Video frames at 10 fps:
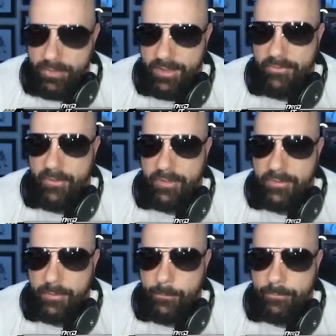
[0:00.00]

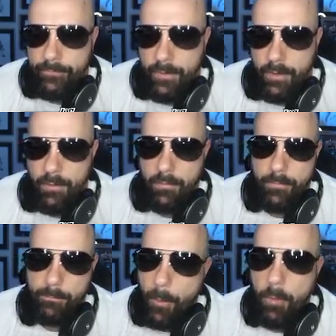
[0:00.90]
defense.
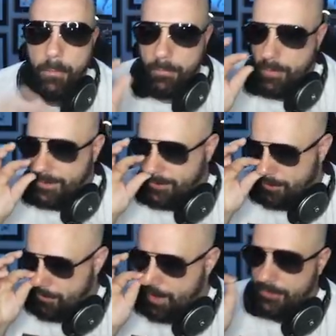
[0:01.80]
Boom, right there,
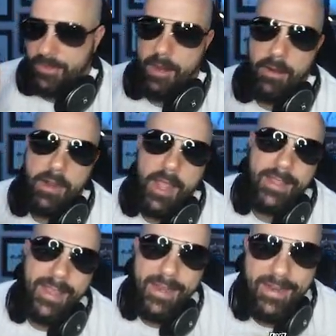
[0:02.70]
Myles Garrett
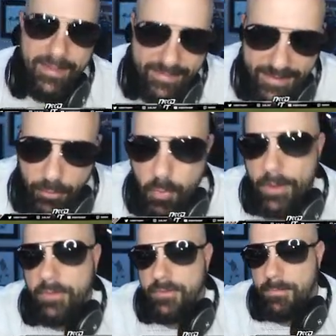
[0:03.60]
getting the hit stick right
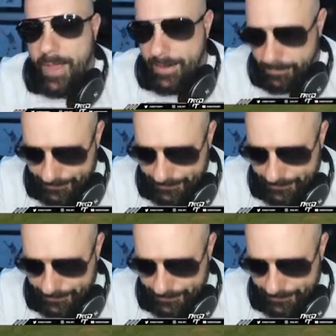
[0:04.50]
off the bat.